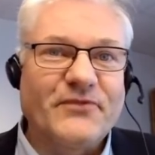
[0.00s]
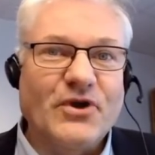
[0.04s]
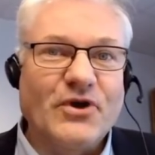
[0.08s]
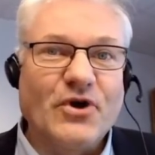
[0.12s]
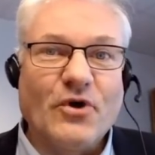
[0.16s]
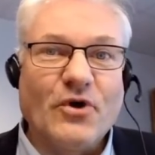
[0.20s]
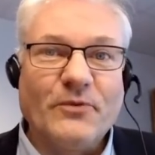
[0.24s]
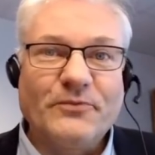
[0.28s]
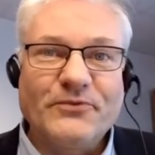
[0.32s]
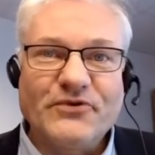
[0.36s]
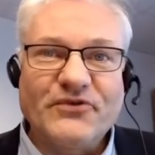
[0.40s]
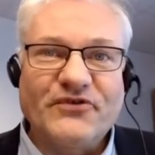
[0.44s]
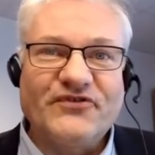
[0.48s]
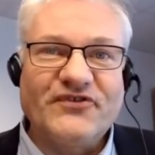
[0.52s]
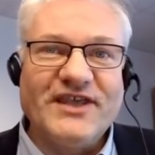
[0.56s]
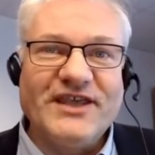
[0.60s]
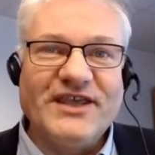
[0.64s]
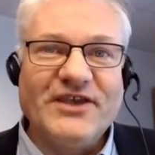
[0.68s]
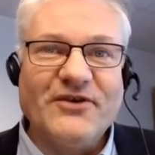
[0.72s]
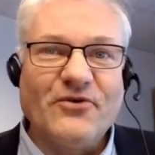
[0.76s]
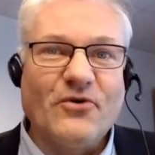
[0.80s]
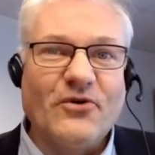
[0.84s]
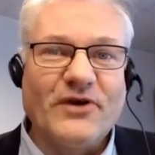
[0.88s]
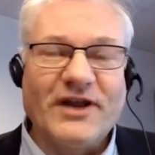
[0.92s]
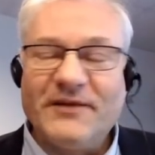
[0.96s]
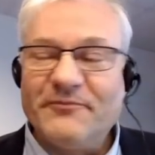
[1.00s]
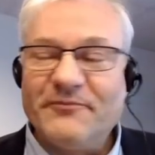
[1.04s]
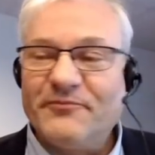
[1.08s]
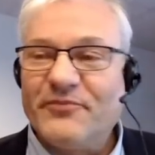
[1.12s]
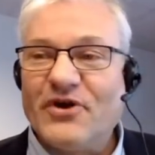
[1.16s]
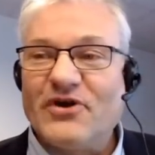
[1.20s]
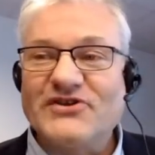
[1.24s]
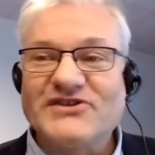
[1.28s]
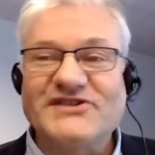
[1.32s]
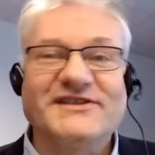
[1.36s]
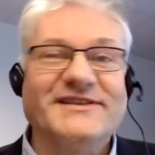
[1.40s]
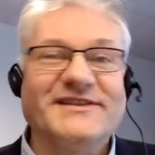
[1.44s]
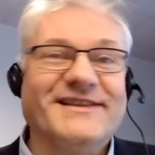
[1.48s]
We hope to see you all in
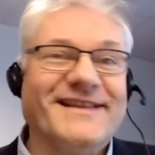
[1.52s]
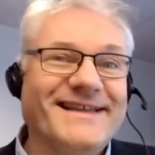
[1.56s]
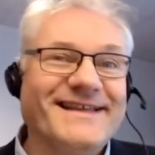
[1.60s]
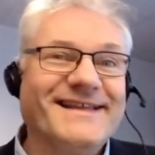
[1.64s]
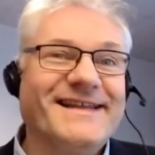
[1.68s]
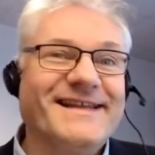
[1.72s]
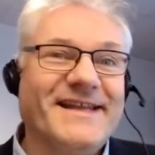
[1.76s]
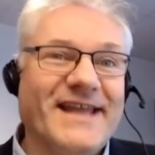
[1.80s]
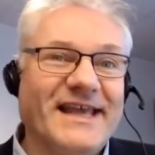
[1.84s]
person